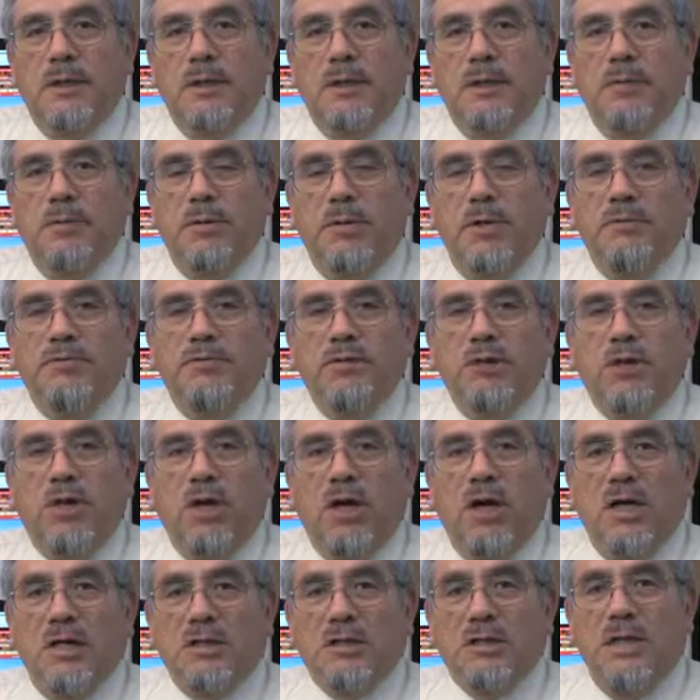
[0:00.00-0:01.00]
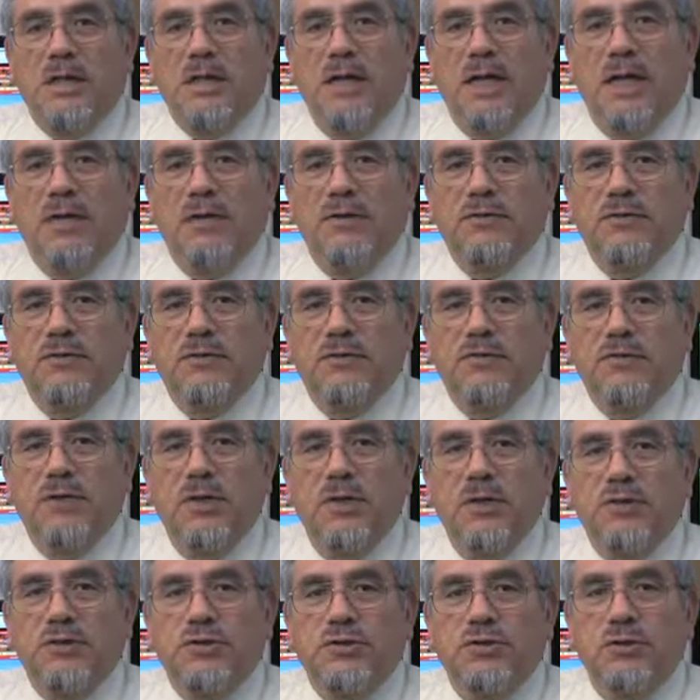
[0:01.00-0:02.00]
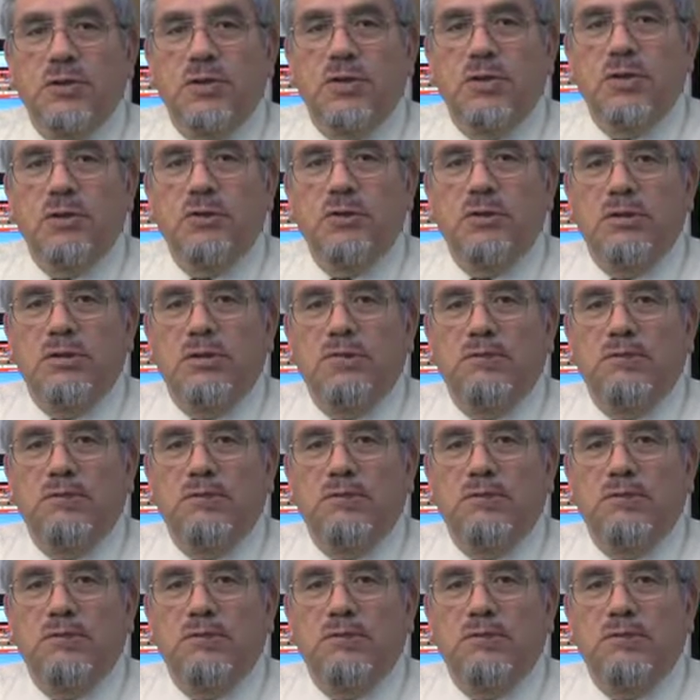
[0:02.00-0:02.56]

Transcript: The benefit cost analysis should include